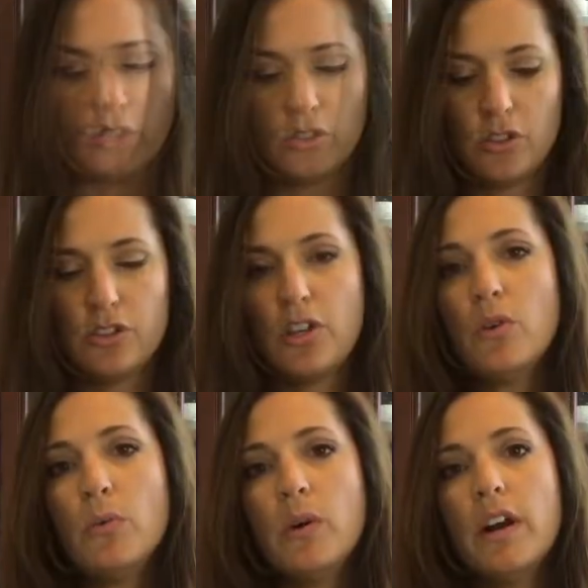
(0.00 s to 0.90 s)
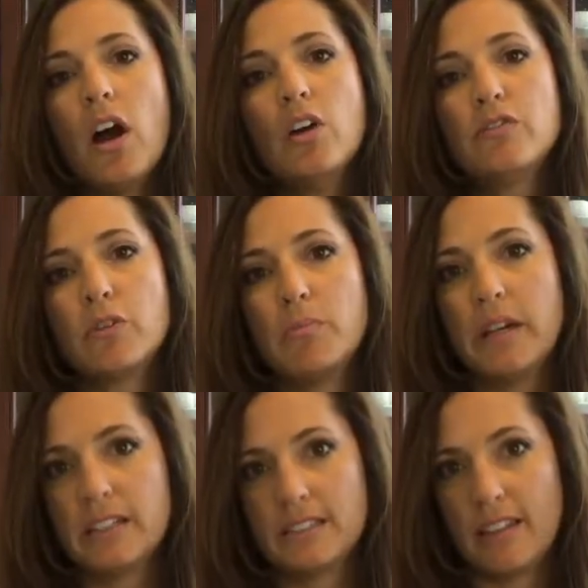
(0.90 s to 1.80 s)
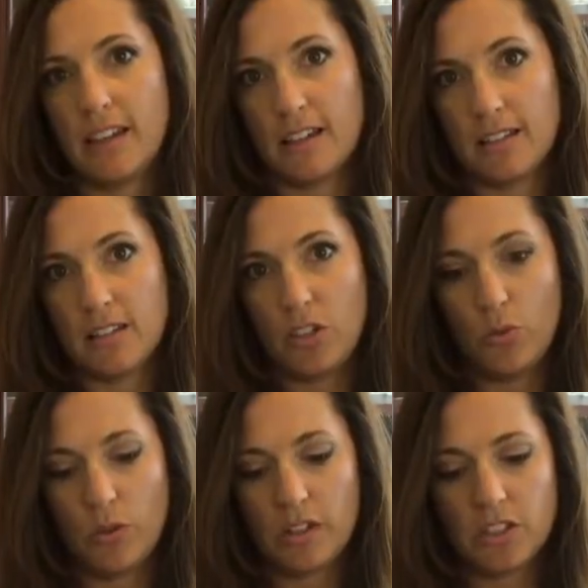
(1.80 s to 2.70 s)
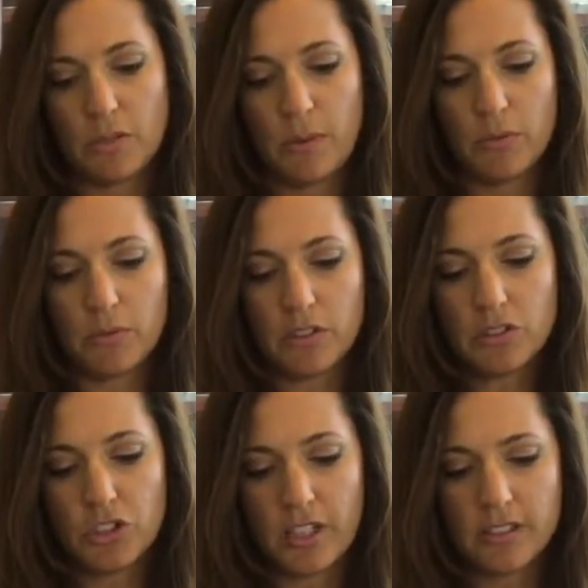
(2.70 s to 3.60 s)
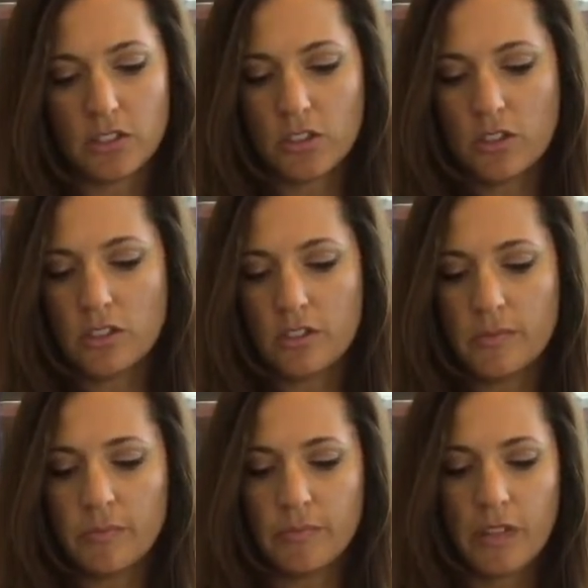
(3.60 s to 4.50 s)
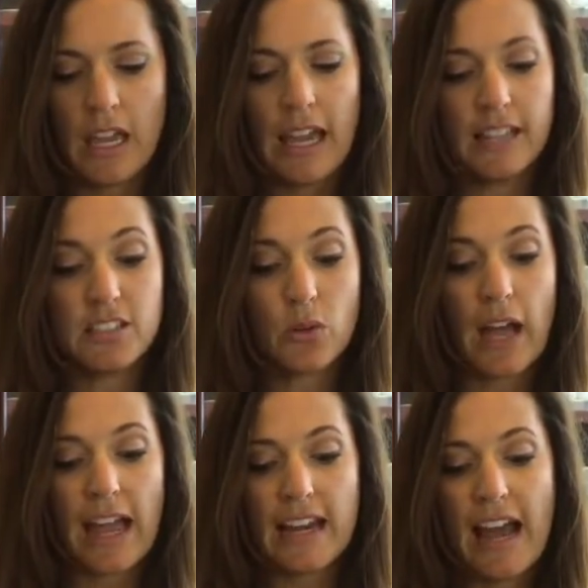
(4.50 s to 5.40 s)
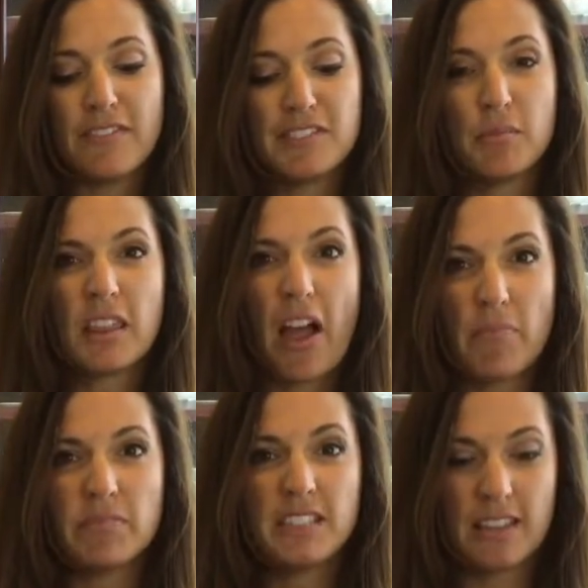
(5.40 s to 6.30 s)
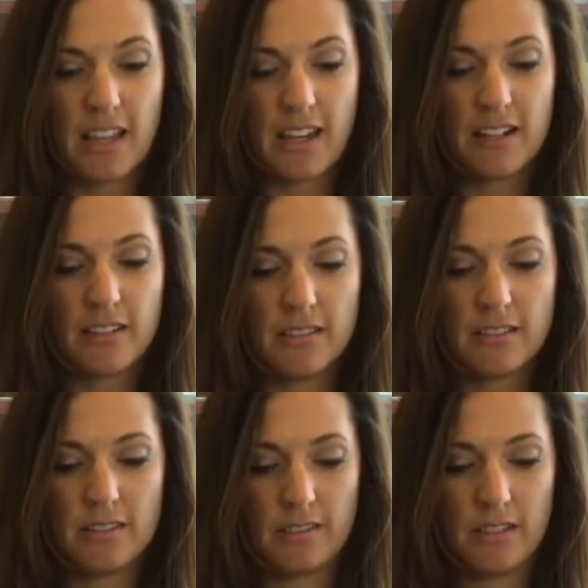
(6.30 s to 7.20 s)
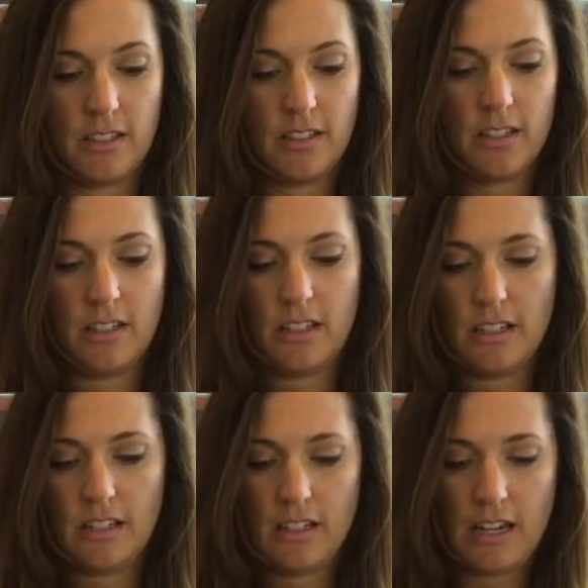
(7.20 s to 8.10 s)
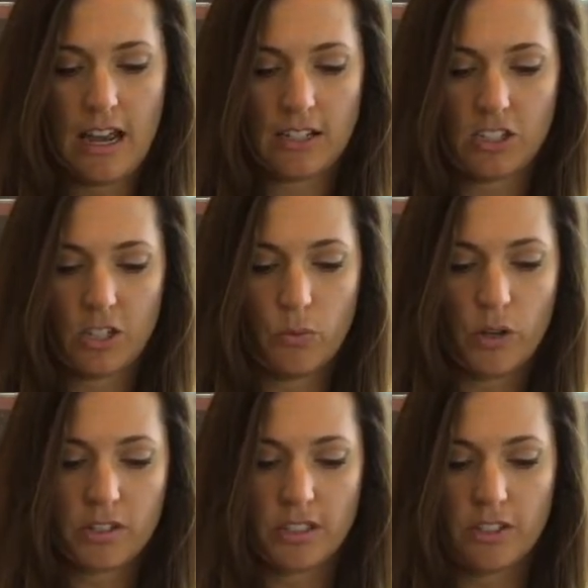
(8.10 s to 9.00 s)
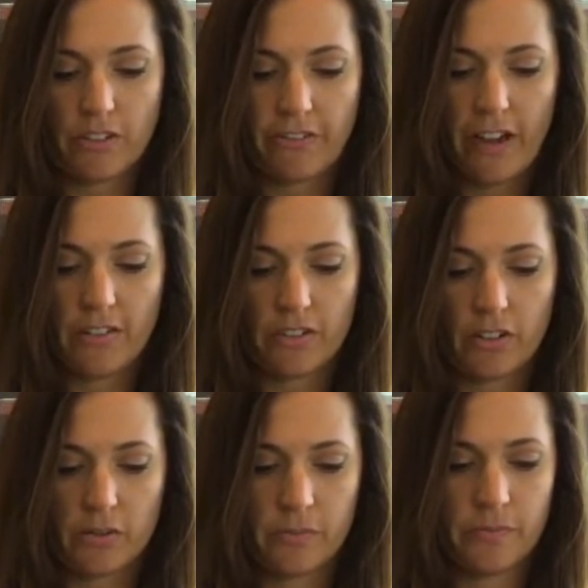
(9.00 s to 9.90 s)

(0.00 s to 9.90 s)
So you don't want to over mix this. You want to just be real gentle. It's okay to have some lumps in there. It actually works in your favor.